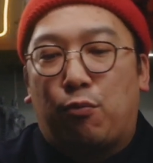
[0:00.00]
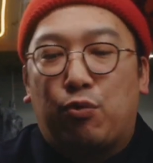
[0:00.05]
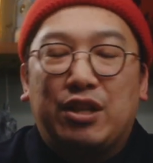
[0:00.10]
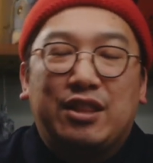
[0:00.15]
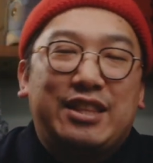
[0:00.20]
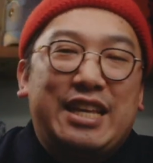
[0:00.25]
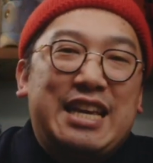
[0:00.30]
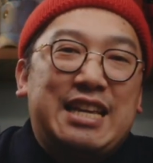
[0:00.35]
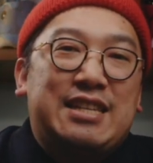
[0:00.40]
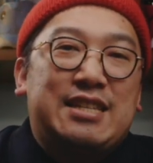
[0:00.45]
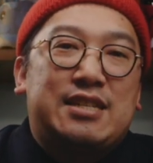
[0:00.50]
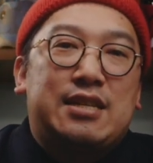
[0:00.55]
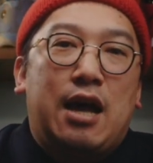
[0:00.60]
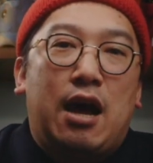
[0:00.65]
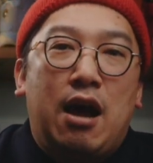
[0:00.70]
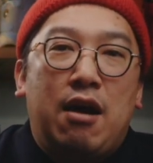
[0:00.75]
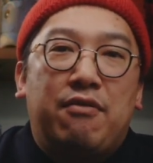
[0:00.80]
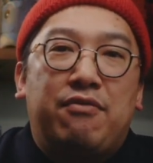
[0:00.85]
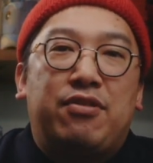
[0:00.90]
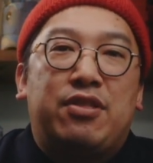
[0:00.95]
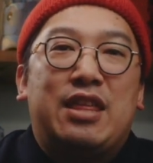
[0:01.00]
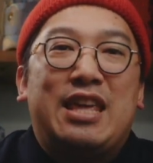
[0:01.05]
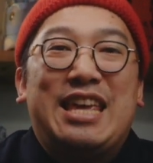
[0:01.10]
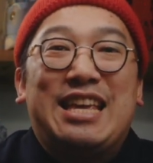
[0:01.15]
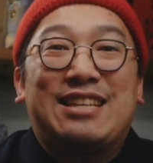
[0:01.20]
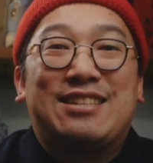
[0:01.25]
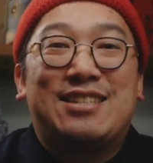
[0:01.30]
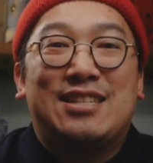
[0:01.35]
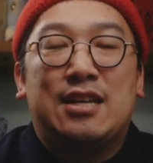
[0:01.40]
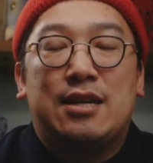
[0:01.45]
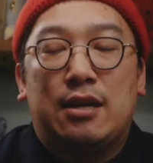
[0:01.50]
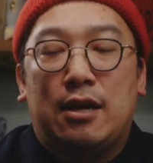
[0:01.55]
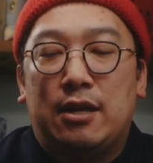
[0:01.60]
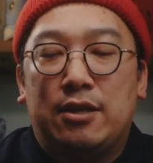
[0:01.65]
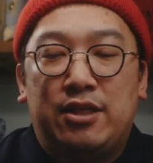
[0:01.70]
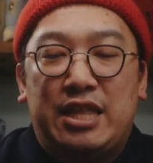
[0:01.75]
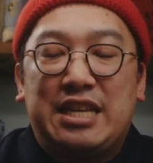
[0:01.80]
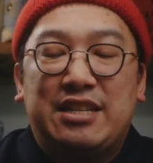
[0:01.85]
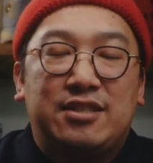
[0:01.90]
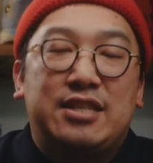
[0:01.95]
release of these,
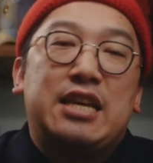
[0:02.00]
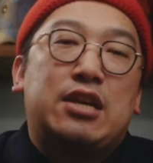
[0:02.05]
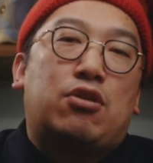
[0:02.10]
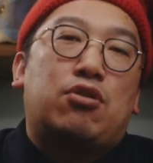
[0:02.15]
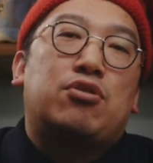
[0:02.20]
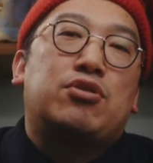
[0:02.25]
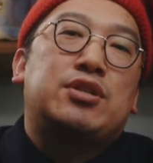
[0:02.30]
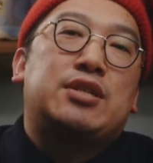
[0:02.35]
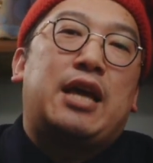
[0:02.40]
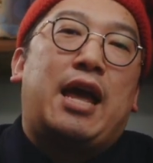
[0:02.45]
these sneakers